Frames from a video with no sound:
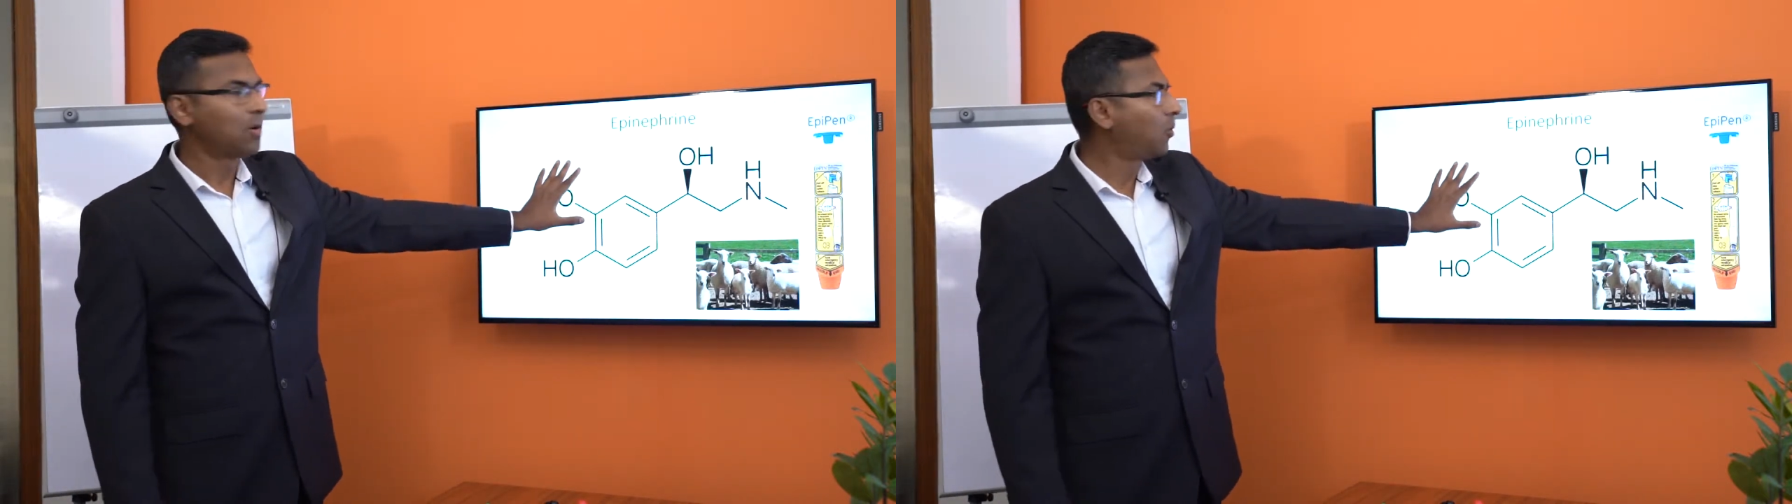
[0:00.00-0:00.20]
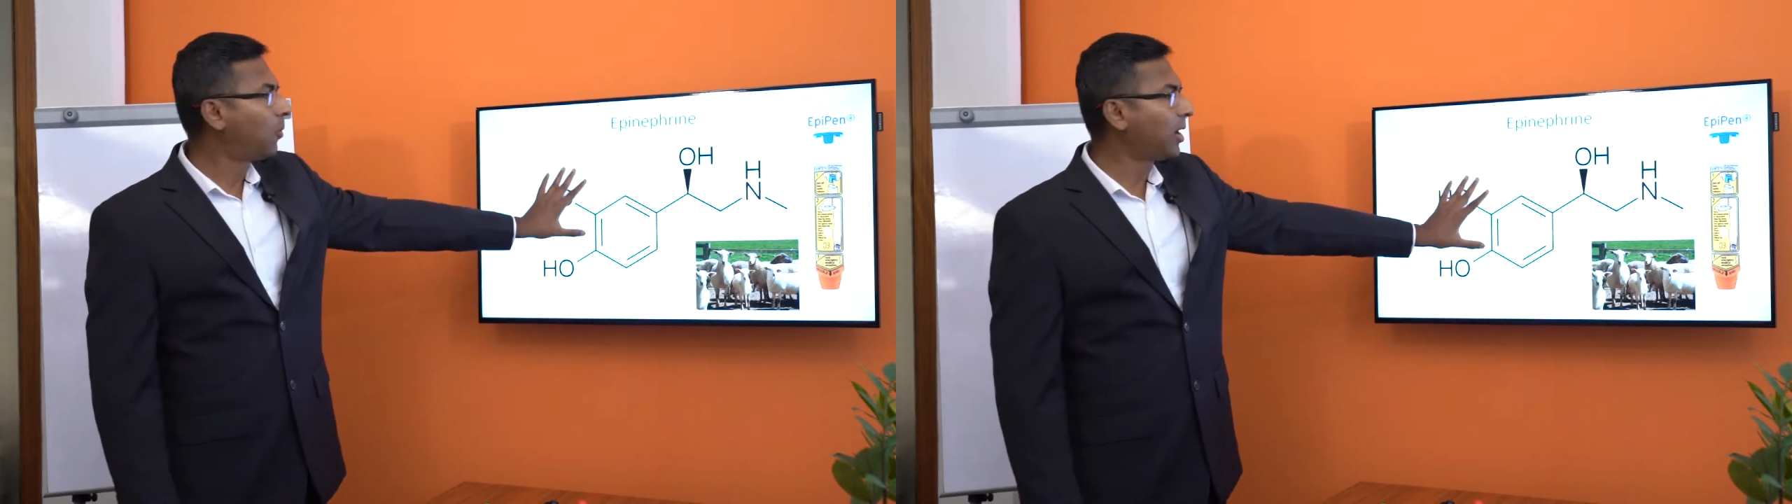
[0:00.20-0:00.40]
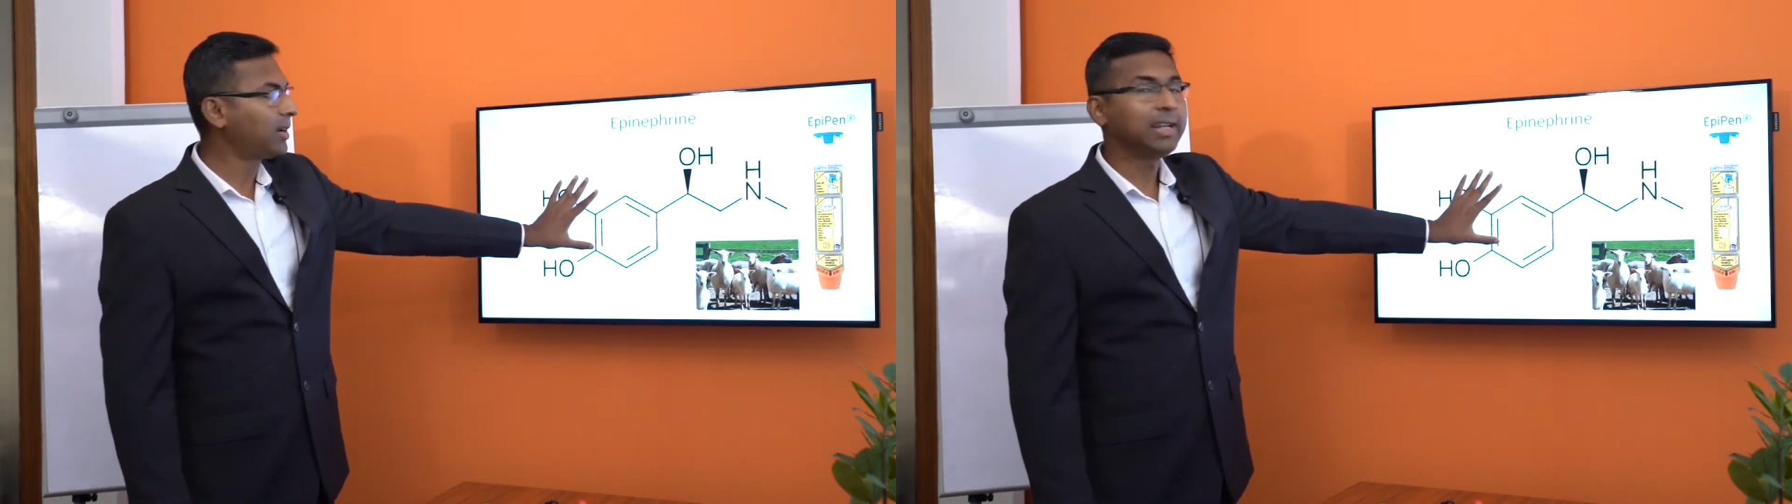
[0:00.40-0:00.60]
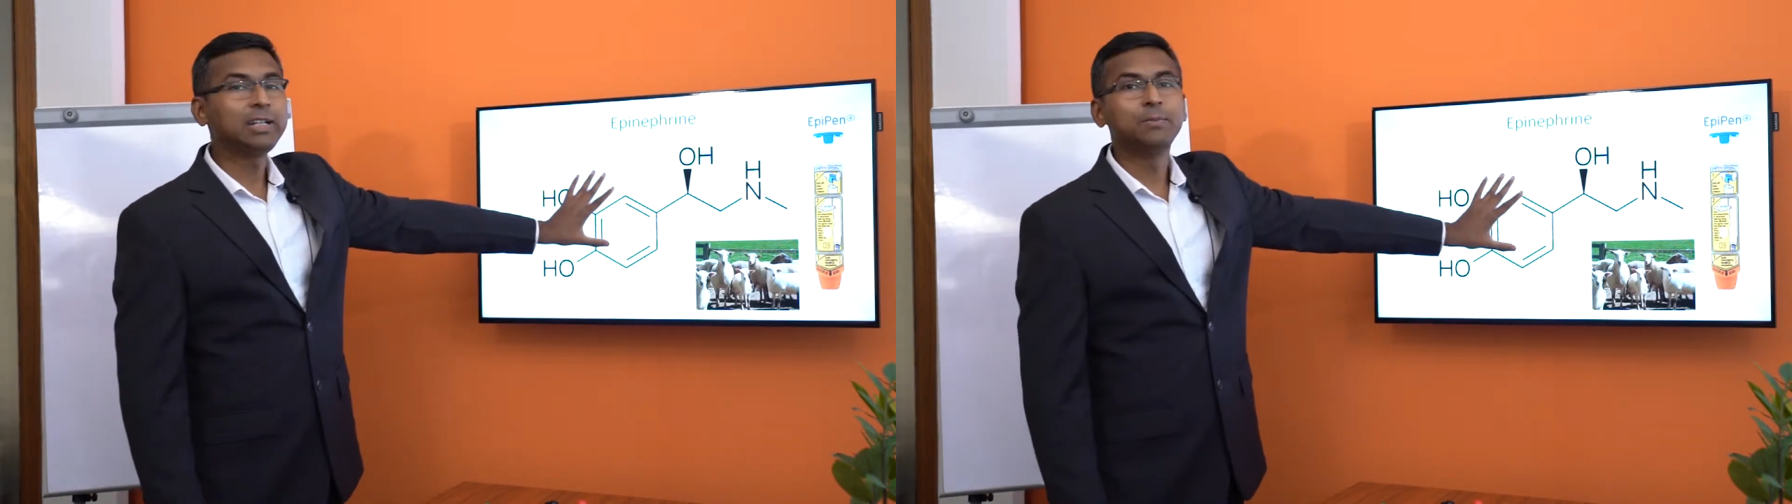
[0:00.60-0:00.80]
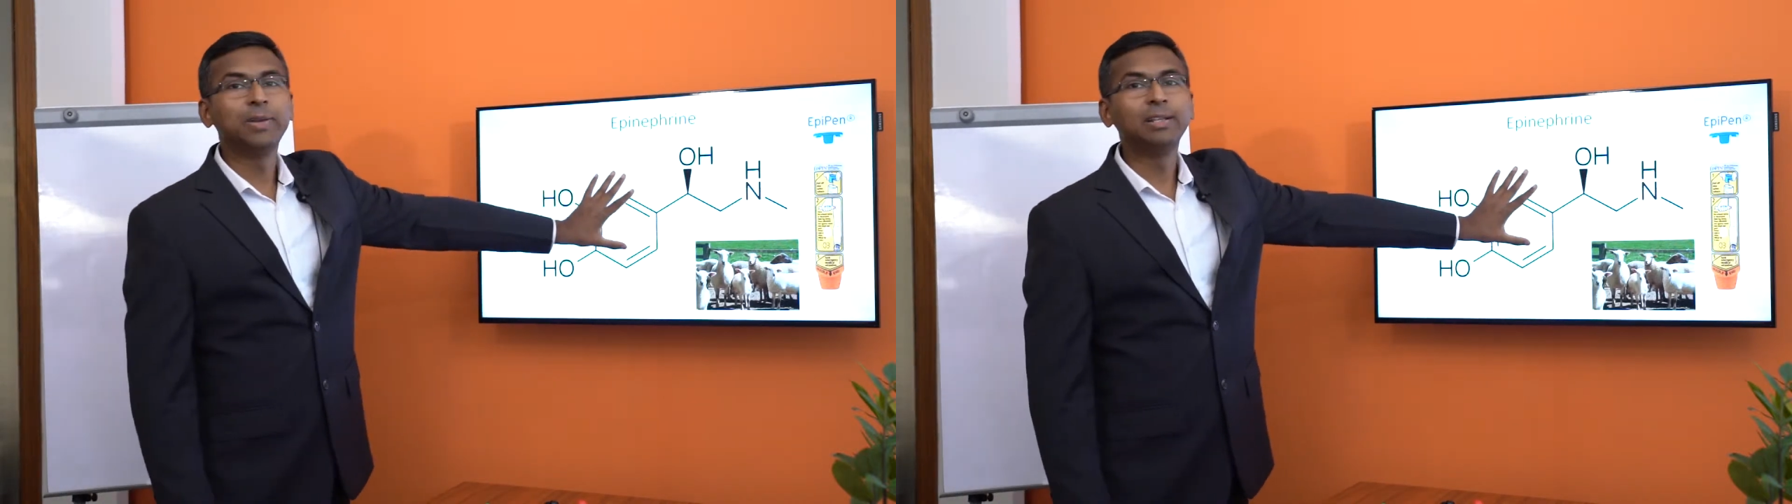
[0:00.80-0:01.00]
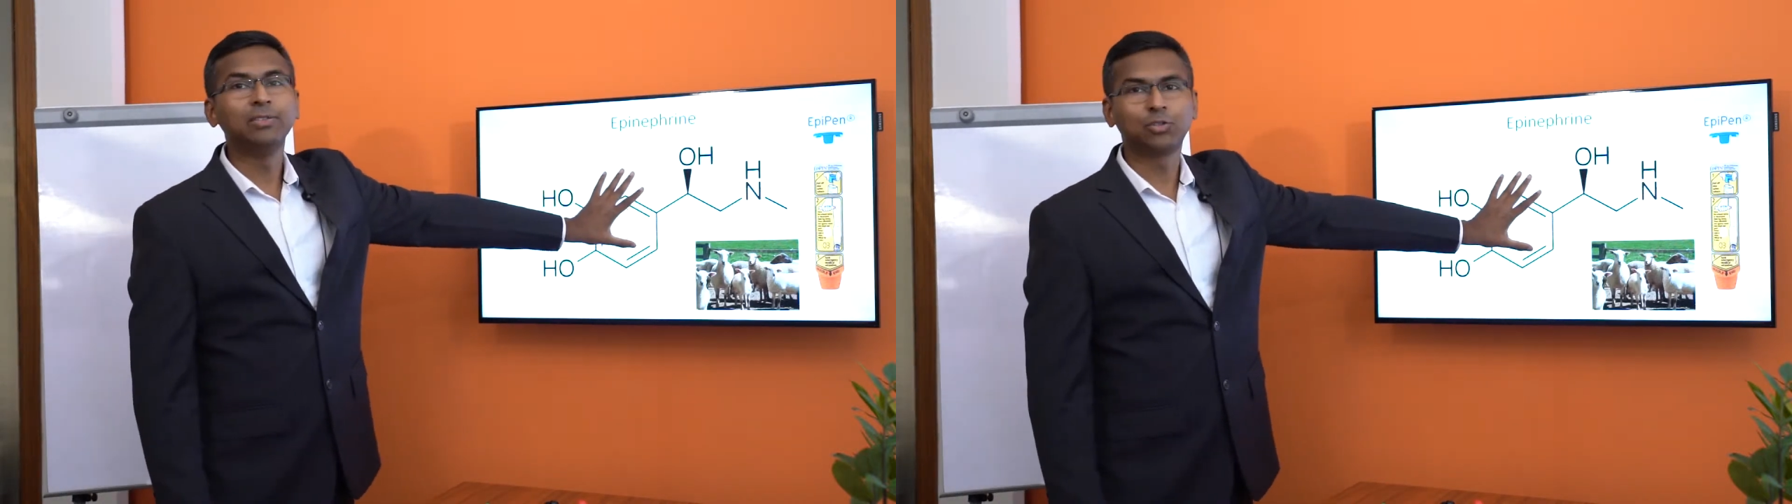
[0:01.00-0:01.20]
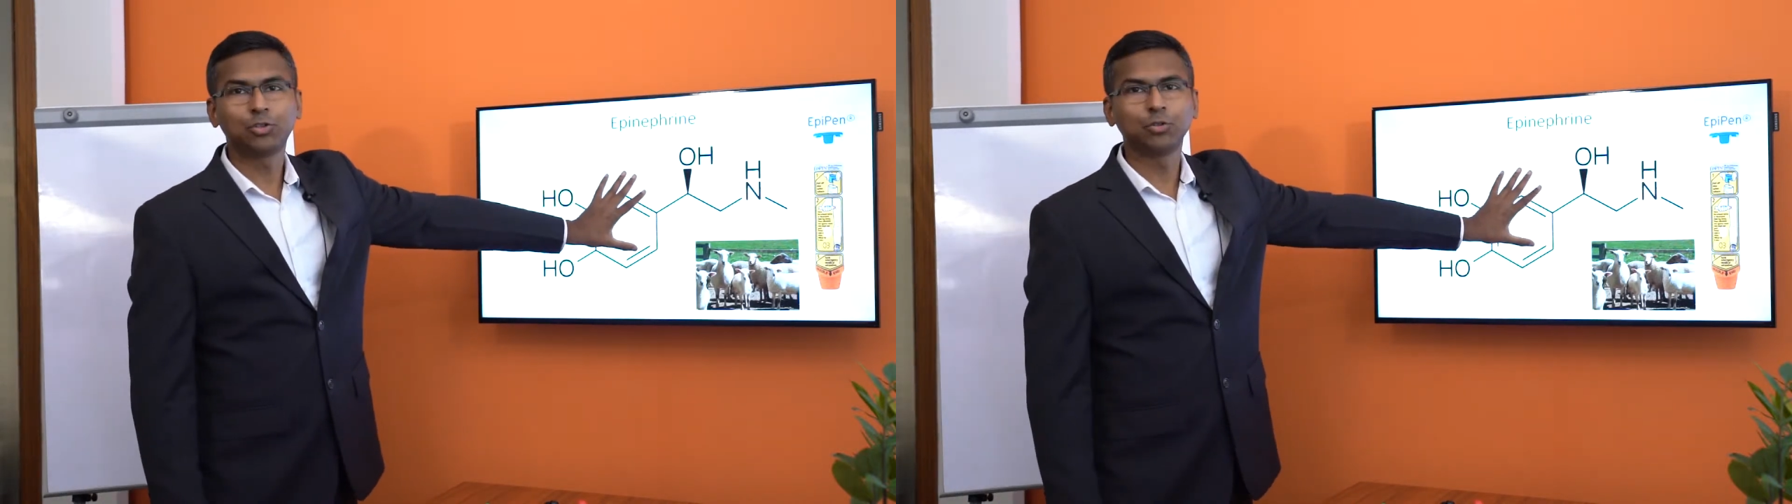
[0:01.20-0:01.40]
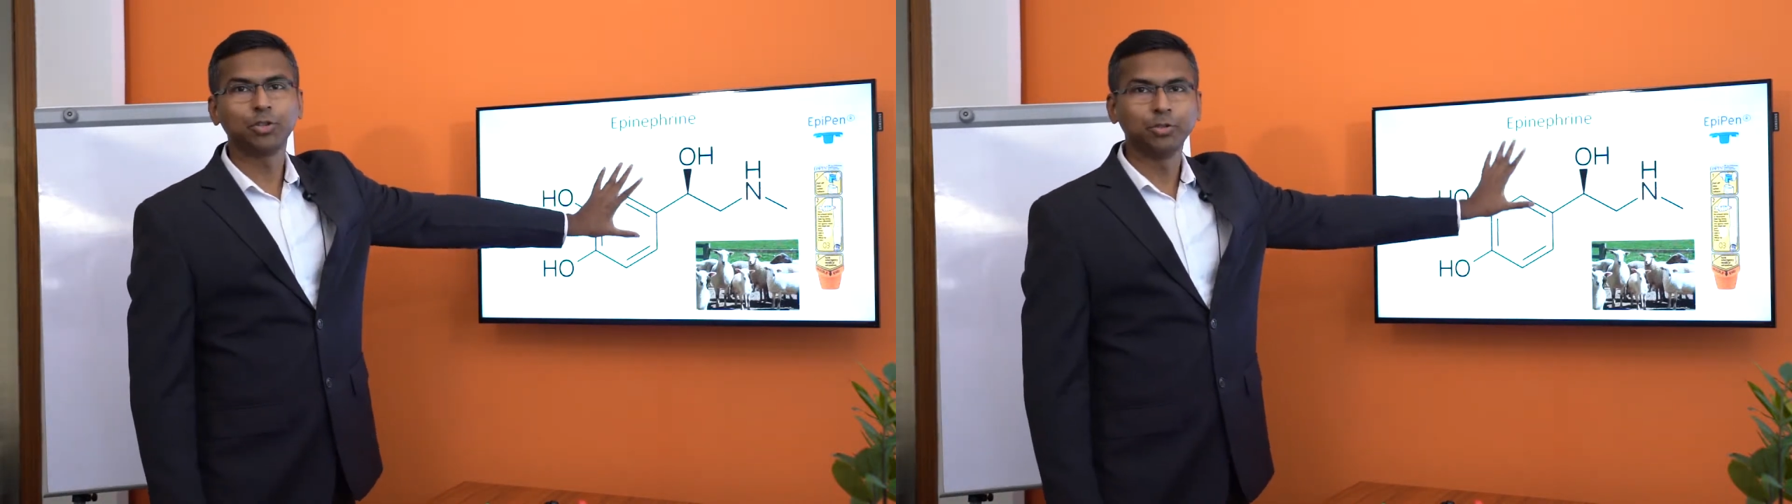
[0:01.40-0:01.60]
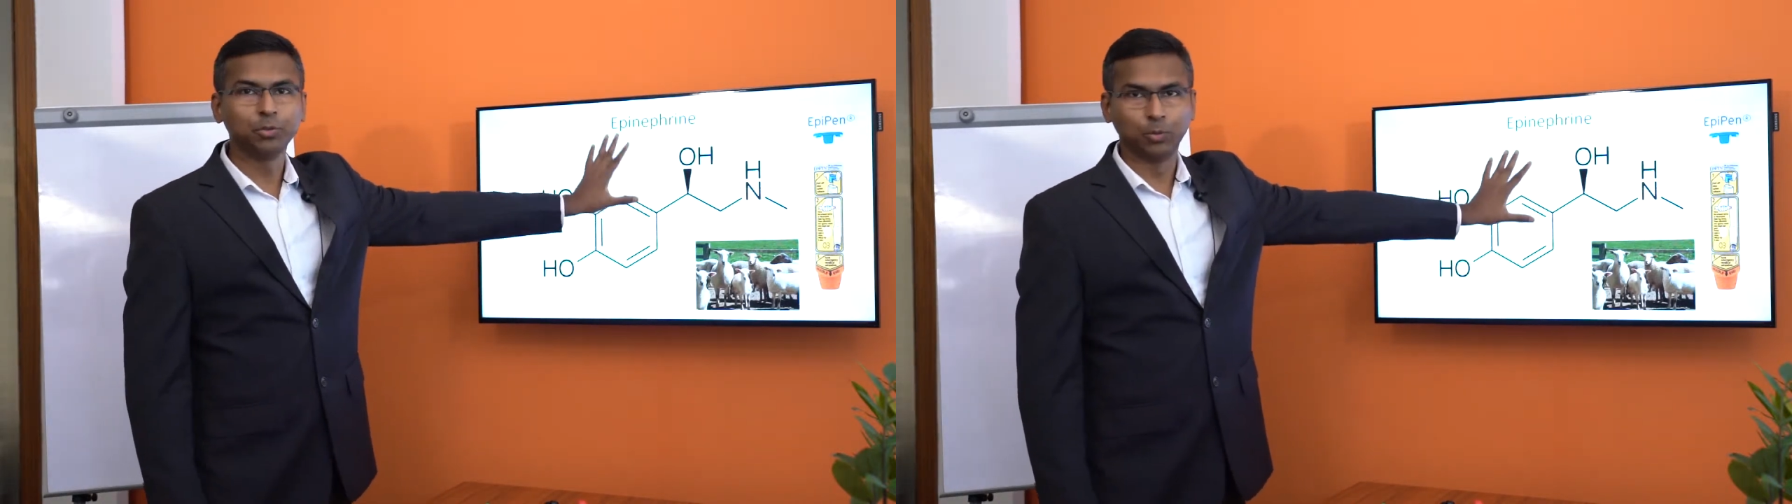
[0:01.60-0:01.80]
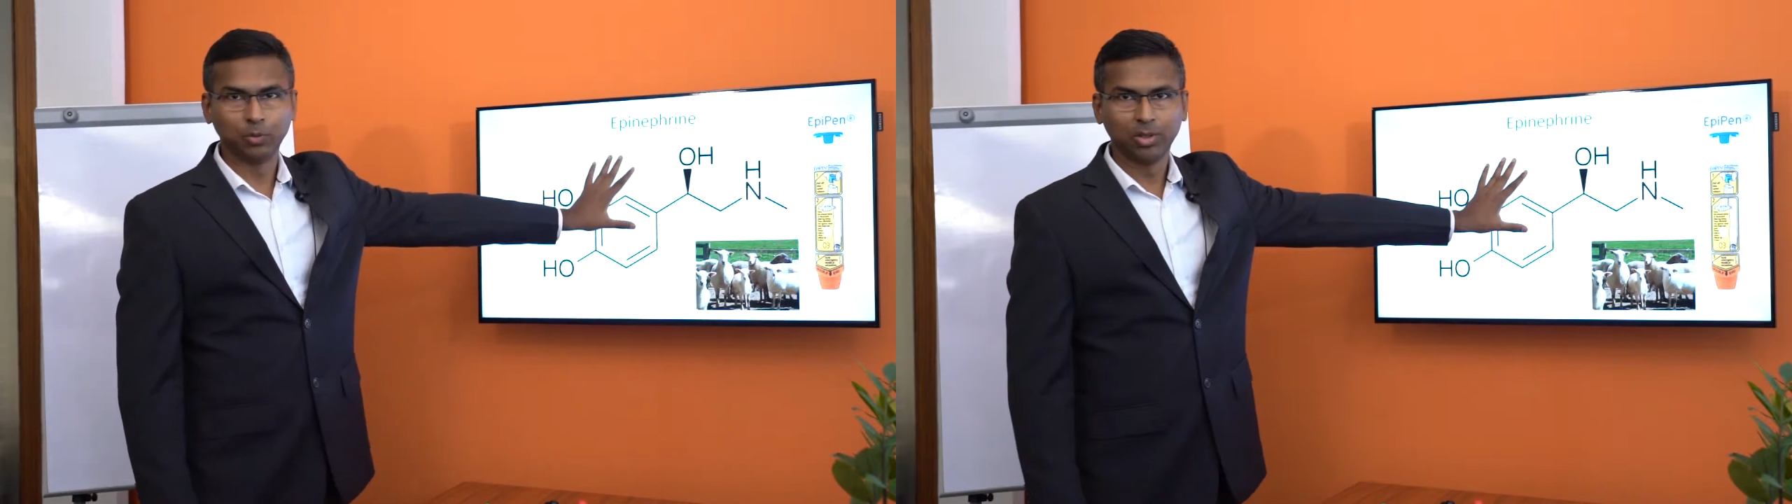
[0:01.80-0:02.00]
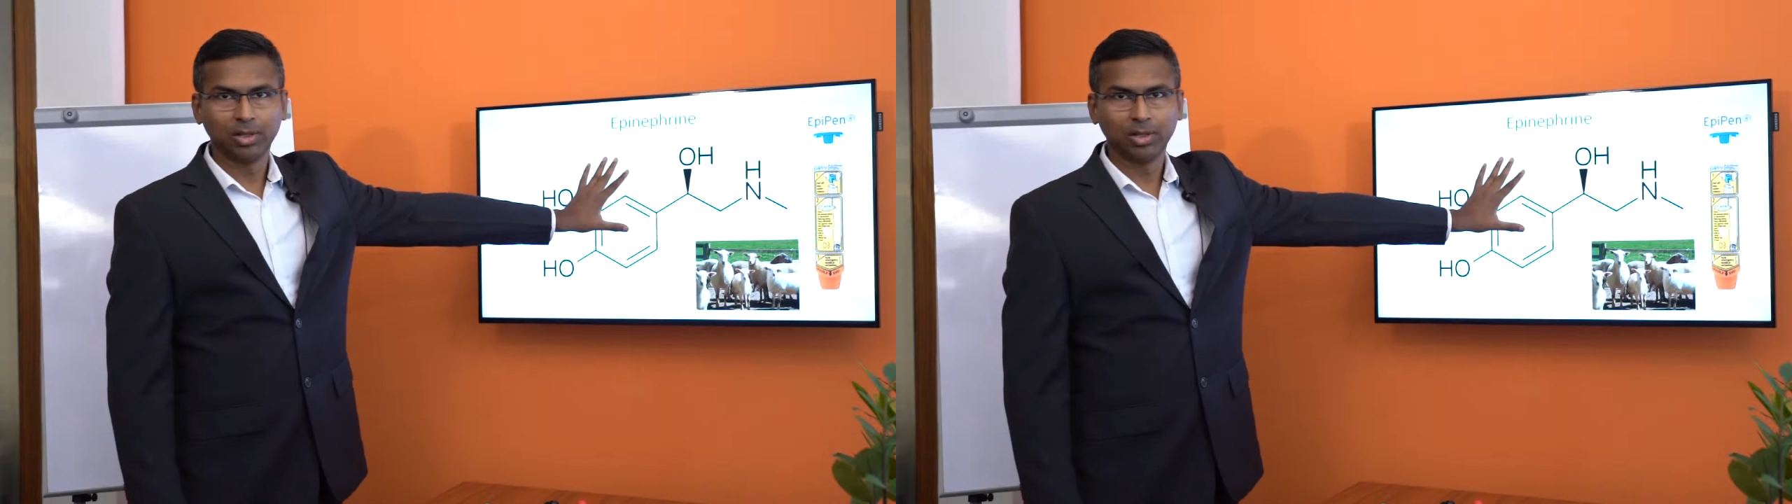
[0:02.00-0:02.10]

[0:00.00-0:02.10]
what it means to you